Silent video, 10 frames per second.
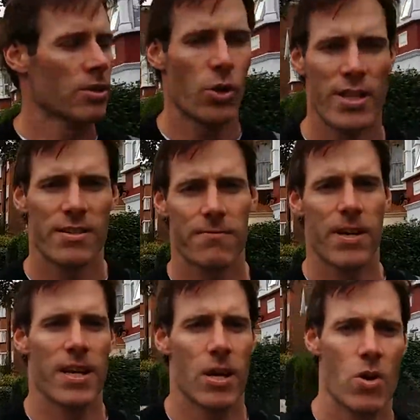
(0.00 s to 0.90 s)
So in this
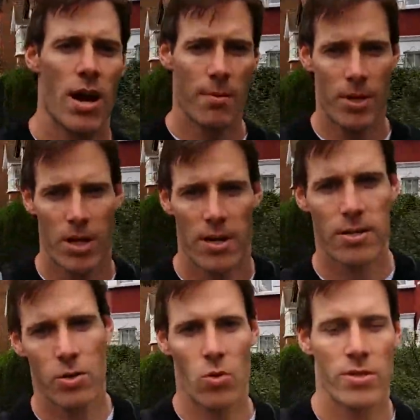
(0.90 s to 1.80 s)
video I'm
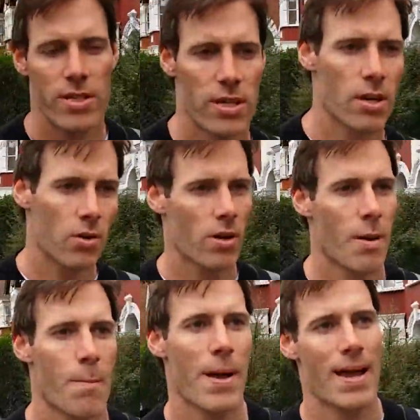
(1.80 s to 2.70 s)
gonna talk to you
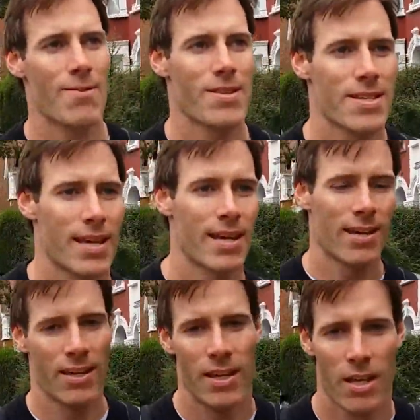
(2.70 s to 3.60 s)
about
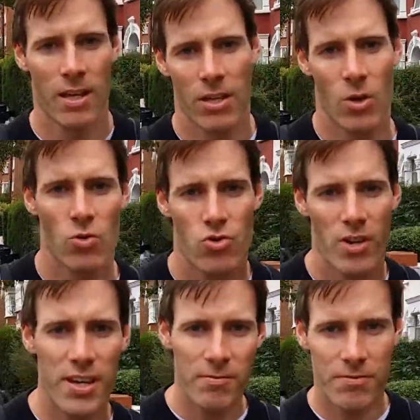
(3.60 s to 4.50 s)
all
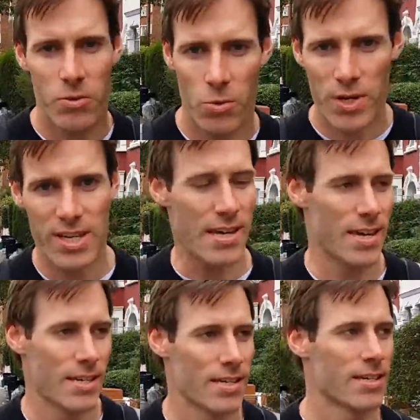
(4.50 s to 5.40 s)
drinking through the
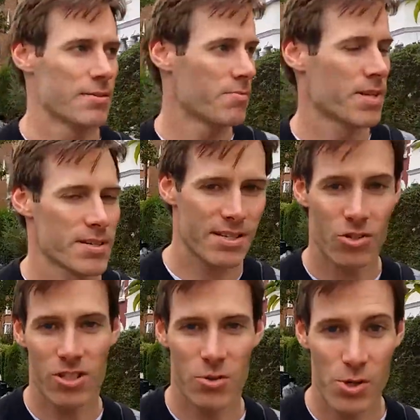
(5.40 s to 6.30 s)
week because it's
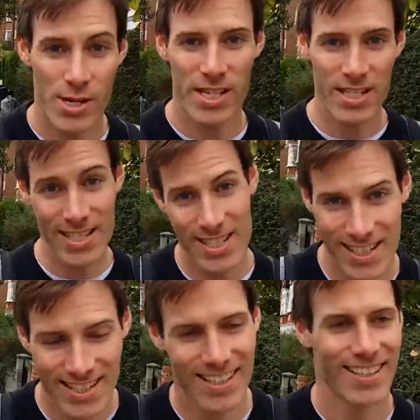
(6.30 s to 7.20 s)
not doing you any
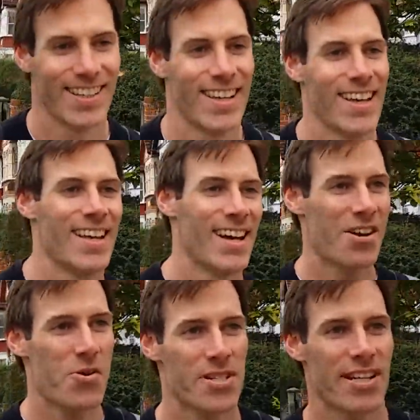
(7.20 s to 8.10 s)
good.
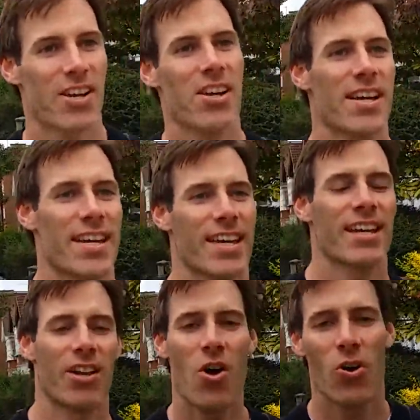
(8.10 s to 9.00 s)
I know it's like
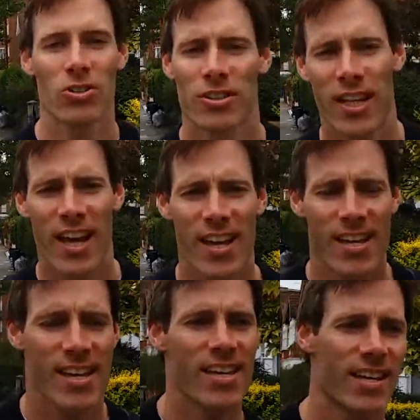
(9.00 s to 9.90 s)
long
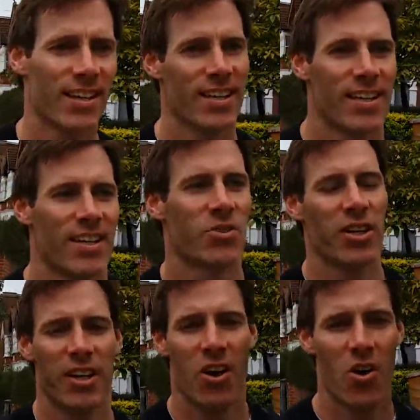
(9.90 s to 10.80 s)
day,
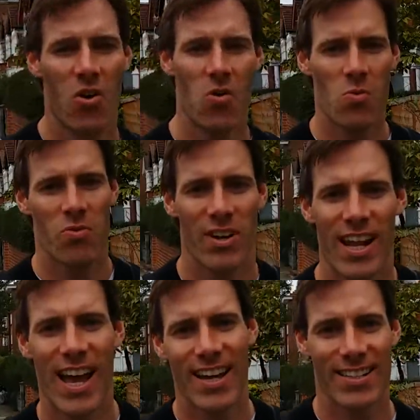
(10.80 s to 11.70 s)
wanna get home,
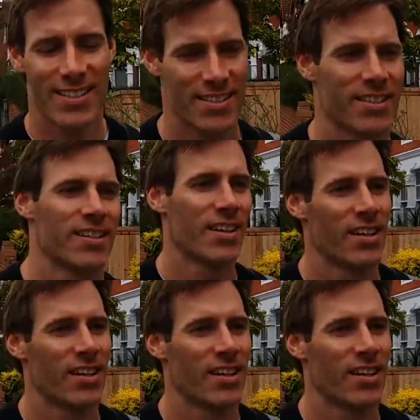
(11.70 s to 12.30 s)
relax,